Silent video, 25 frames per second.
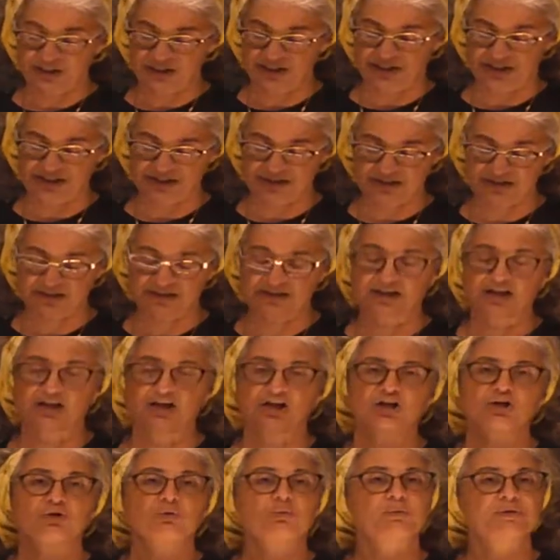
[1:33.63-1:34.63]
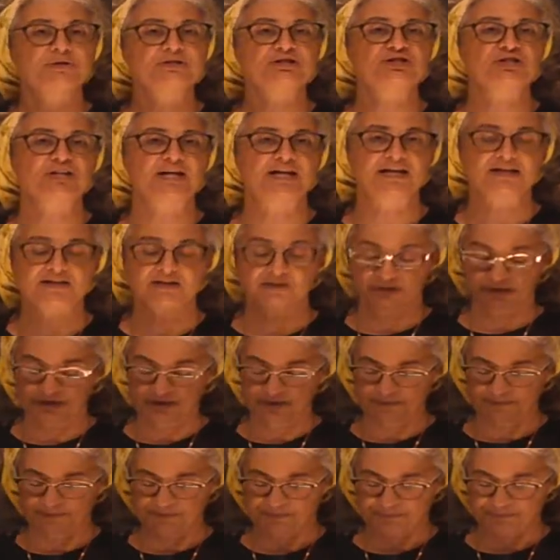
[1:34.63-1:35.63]
is, which
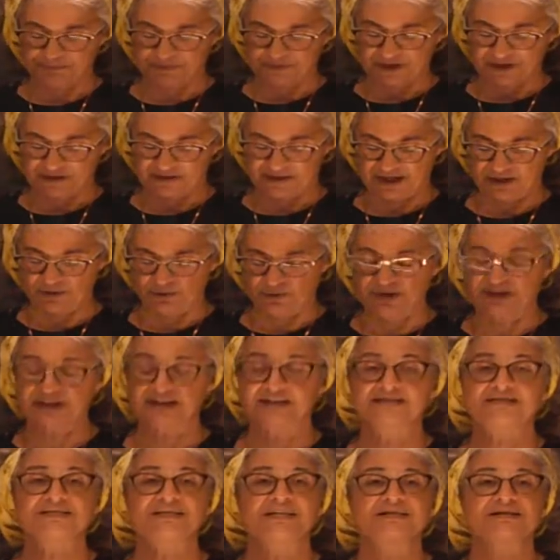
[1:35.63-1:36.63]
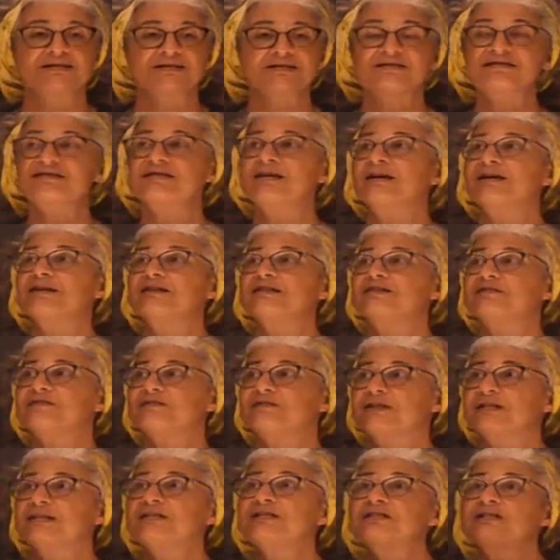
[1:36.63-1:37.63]
angle that when I take the sine of
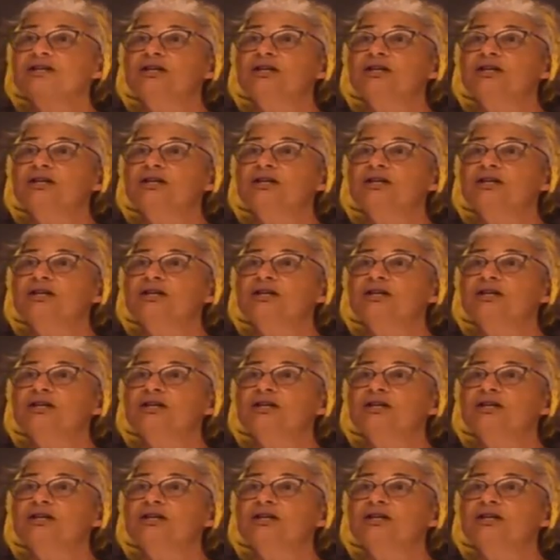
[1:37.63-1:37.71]
it